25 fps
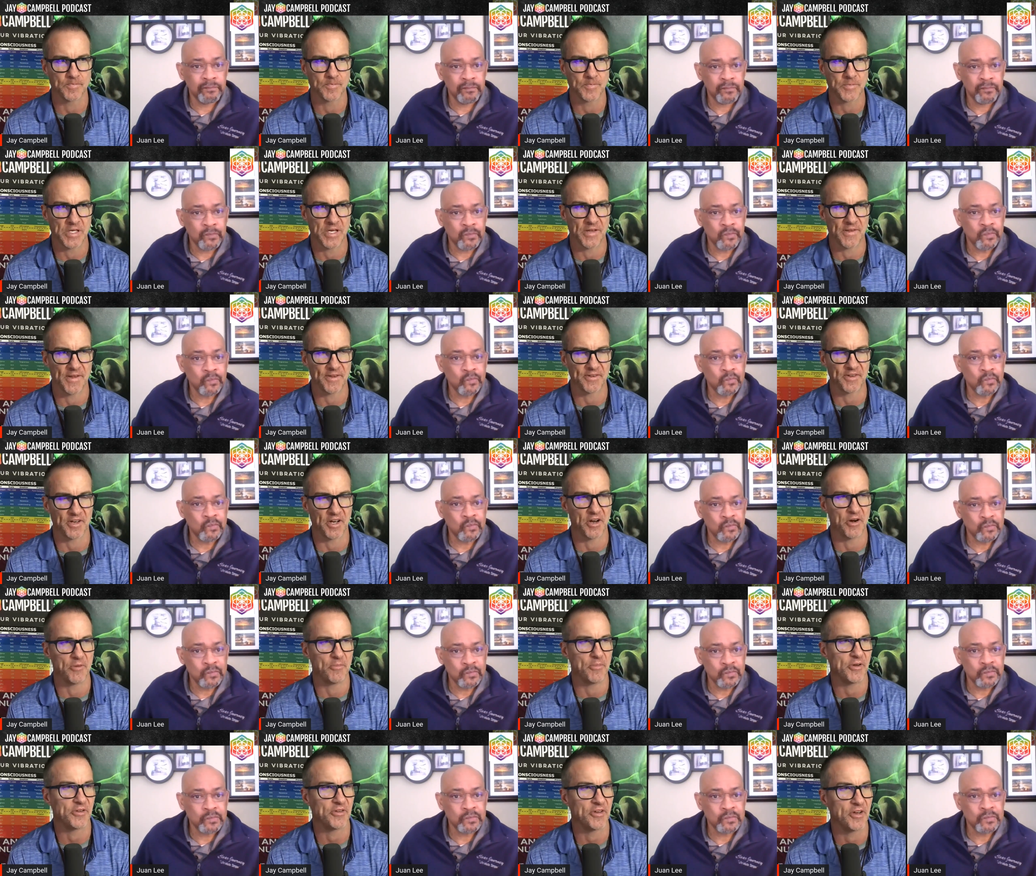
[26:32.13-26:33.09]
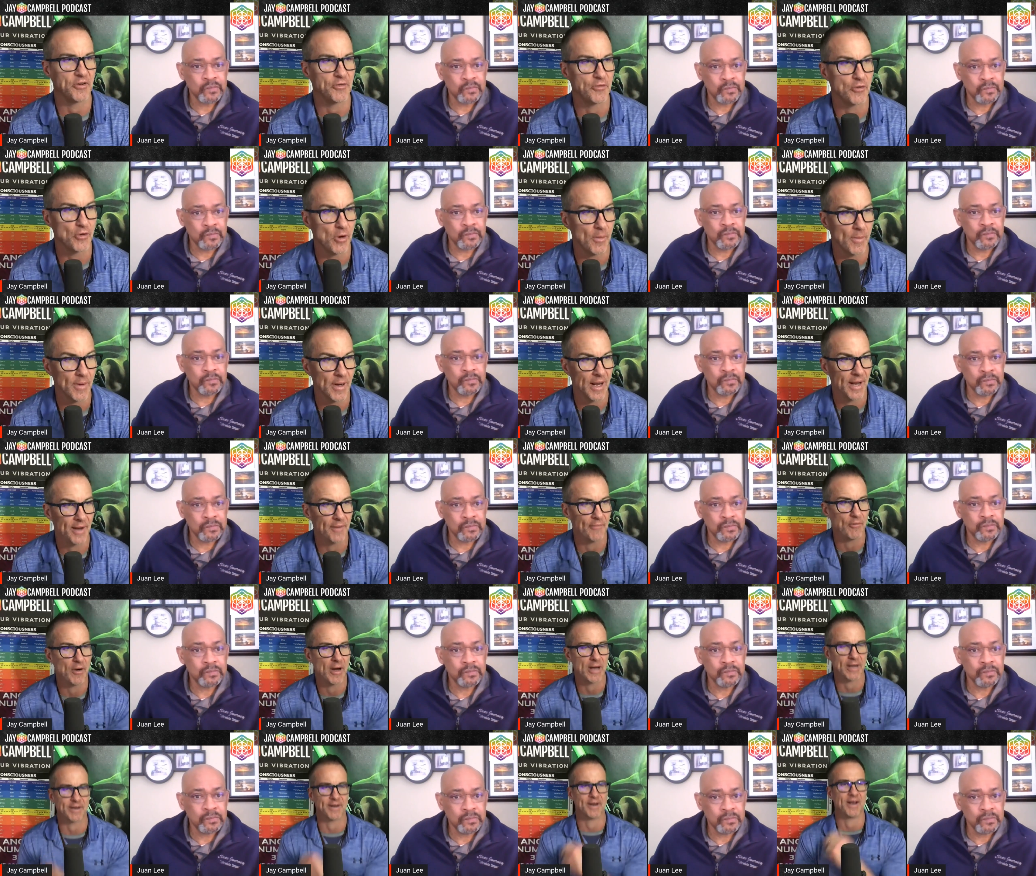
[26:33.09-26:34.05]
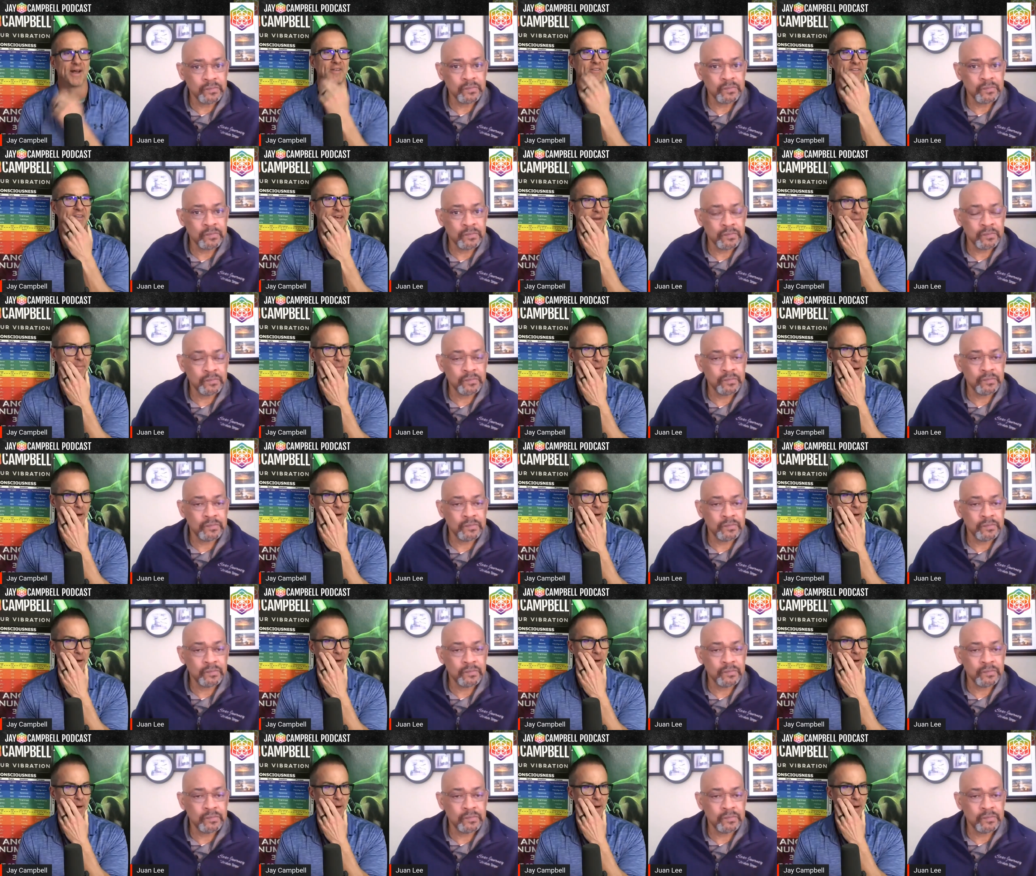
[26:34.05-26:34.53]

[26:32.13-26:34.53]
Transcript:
Speaker 1: yeah that's 100% true i mean i recognize that in